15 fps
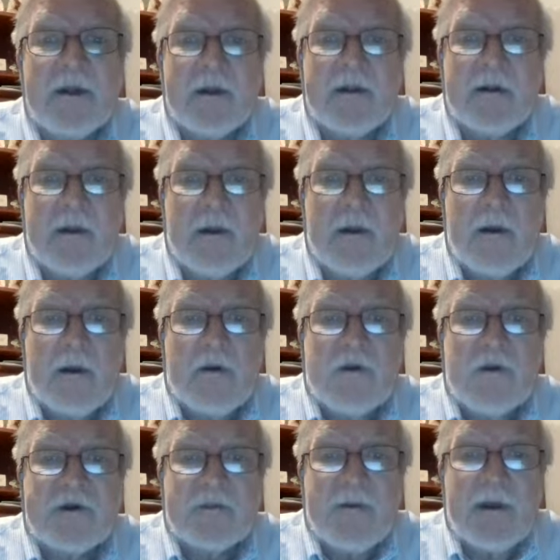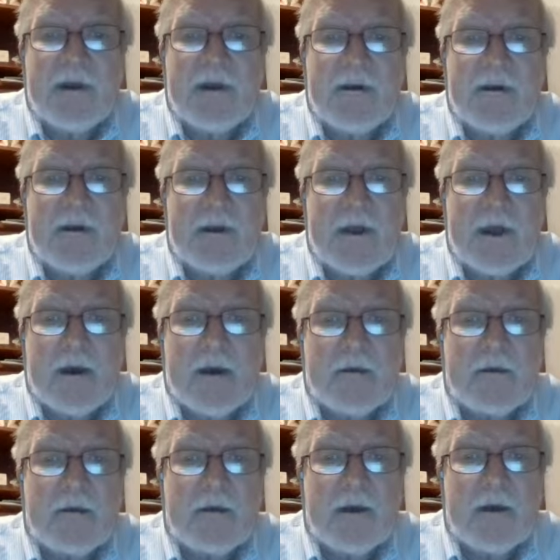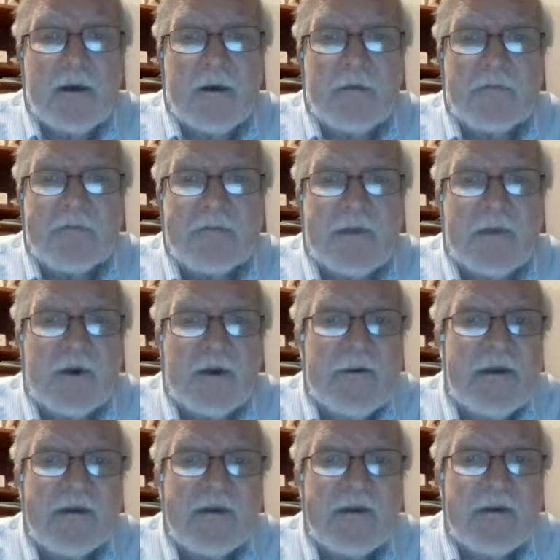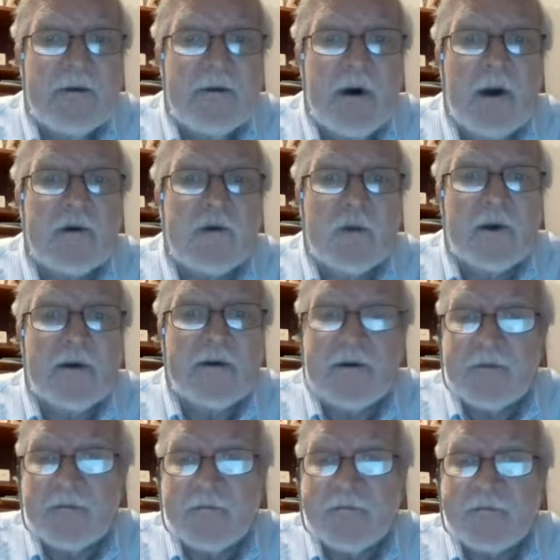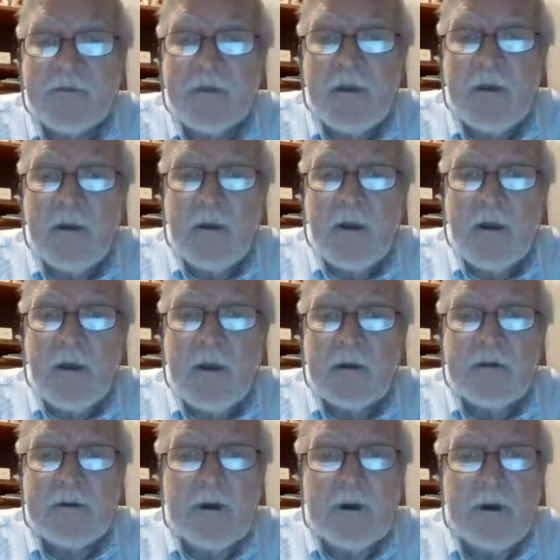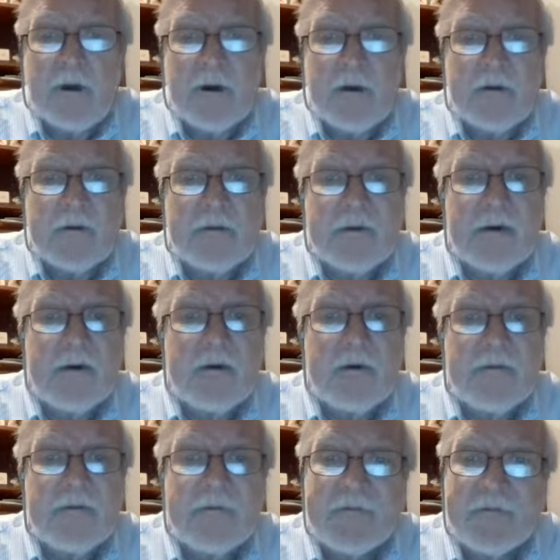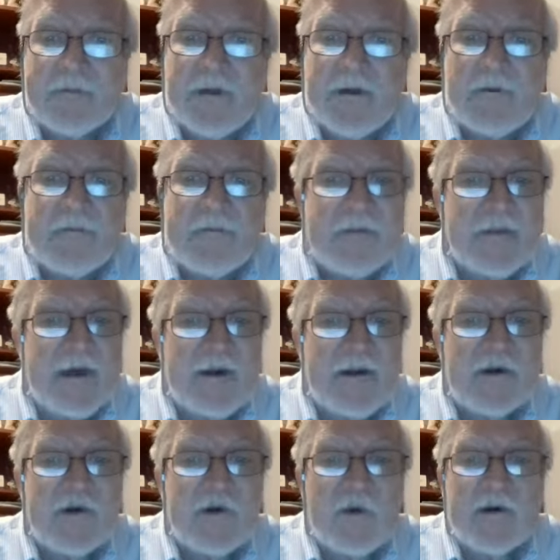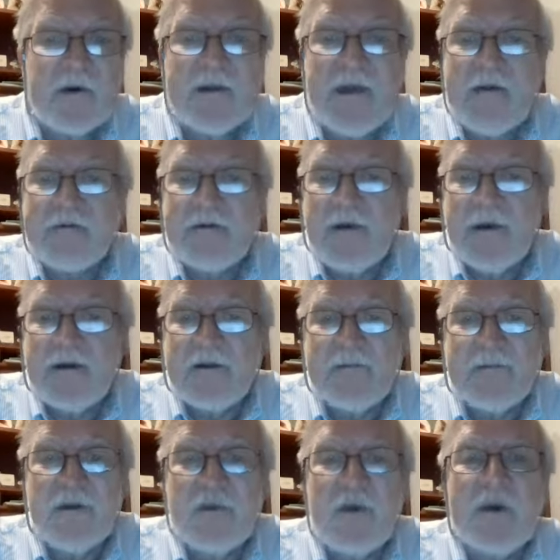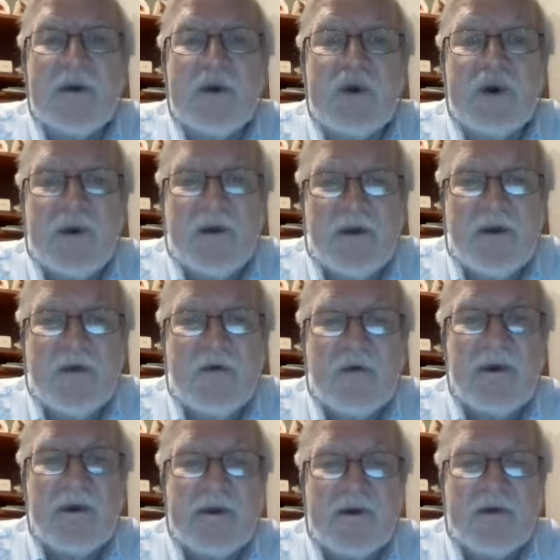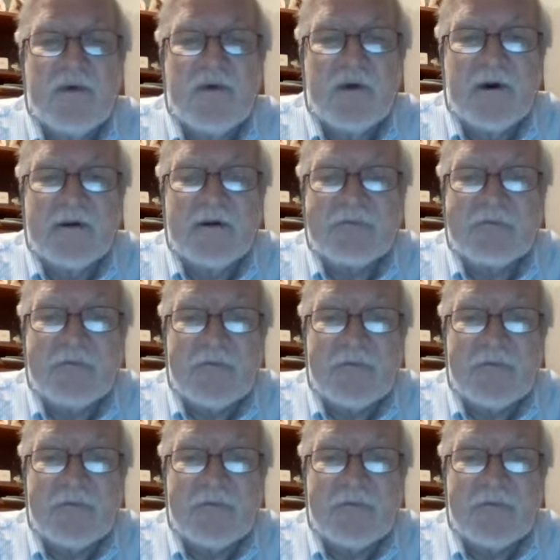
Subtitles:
size, which means that you're limited to 100 words. And so that 100 words has to be really good words.